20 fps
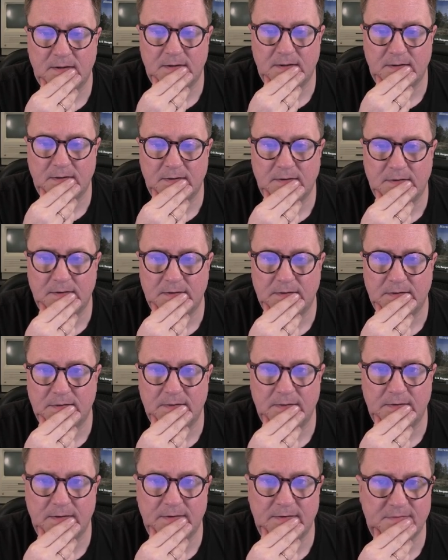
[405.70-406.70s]

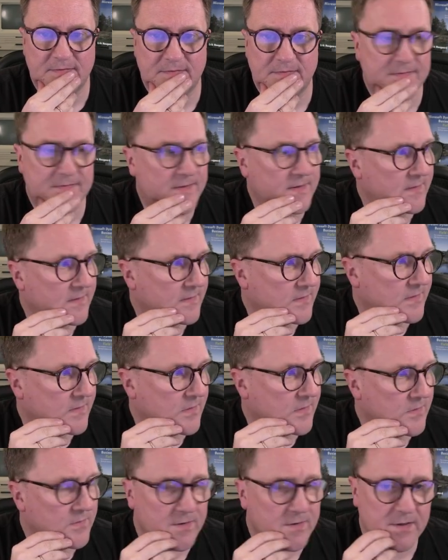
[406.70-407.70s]
It's still
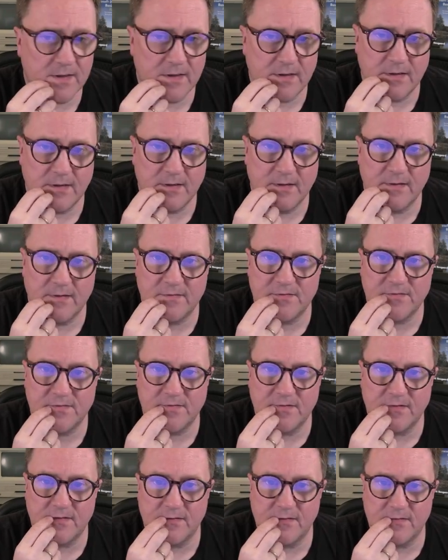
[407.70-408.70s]
going. It's
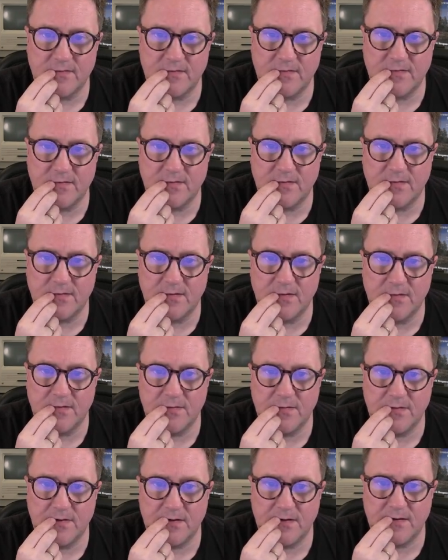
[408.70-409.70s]
still
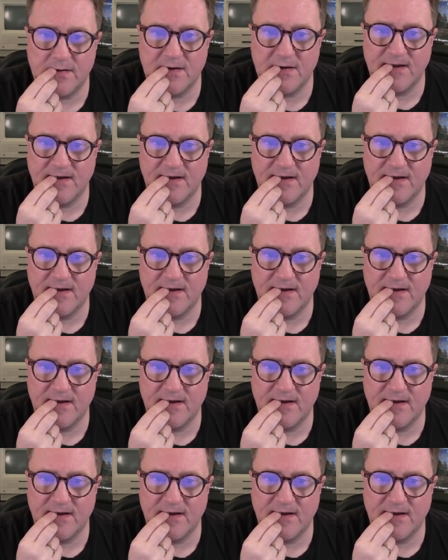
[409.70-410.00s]
going.